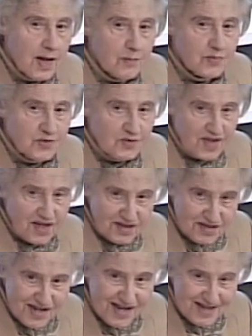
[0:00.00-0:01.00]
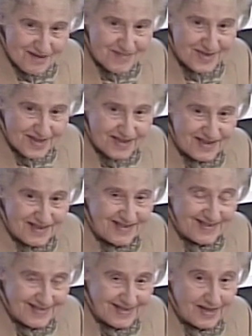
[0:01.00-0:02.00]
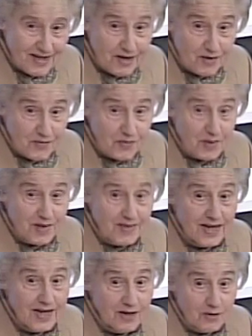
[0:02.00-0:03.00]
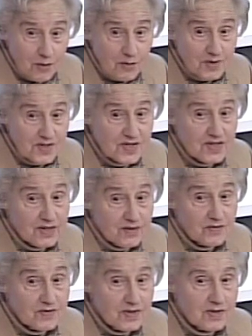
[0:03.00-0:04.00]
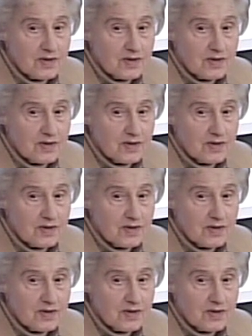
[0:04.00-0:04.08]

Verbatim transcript: Up to that time, they they lived where they had always lived.